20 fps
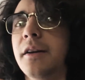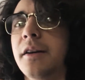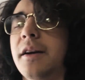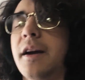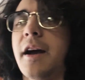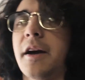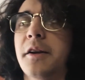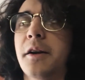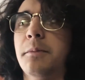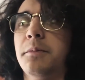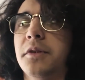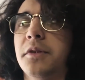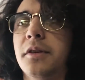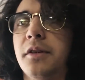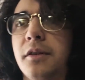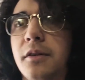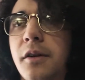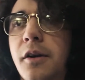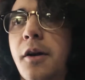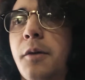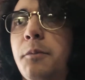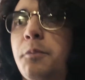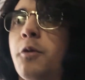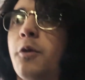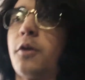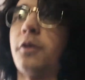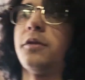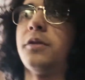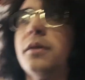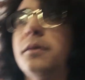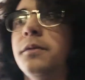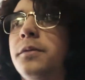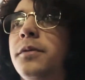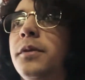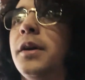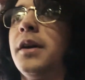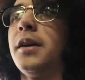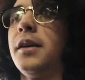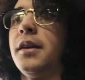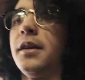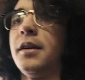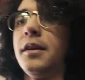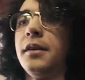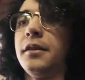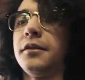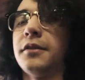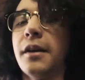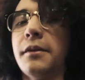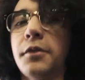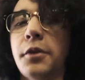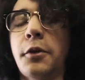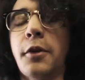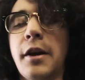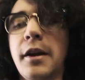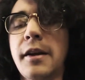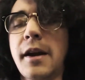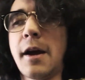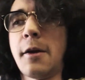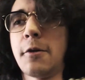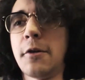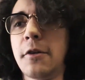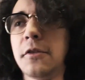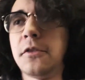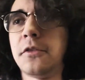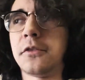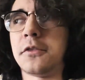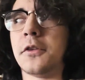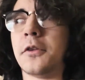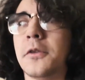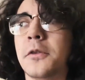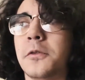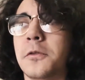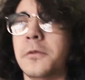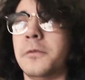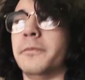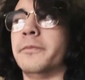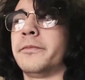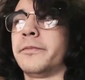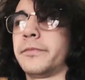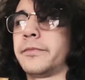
add up to upwards of 7 or 8 hours, so